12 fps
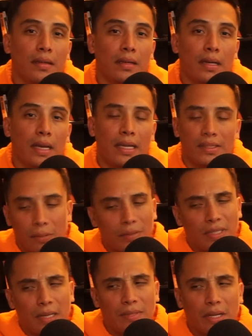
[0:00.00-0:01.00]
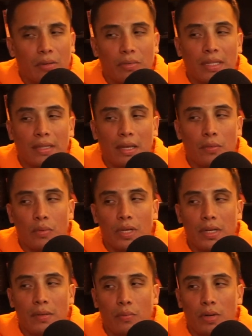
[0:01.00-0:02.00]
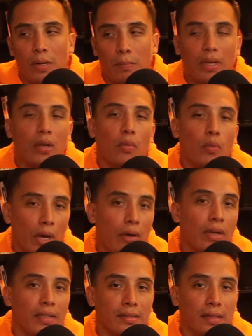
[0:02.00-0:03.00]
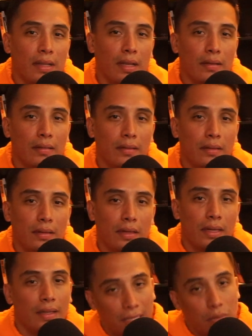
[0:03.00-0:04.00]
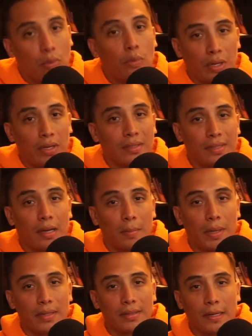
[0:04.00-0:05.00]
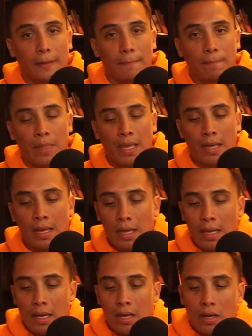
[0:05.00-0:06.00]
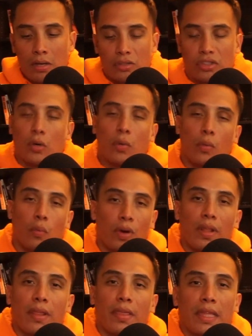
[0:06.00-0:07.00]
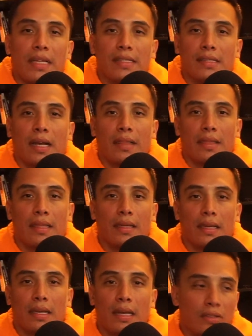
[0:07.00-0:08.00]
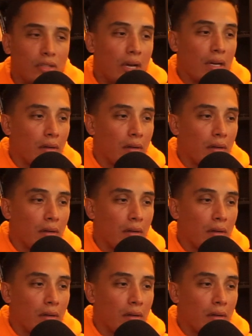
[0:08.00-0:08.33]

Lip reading: And sometimes I don't think that we really bring awareness to that. And that's what we're going to talk about today. So, one of the things that I think and I talk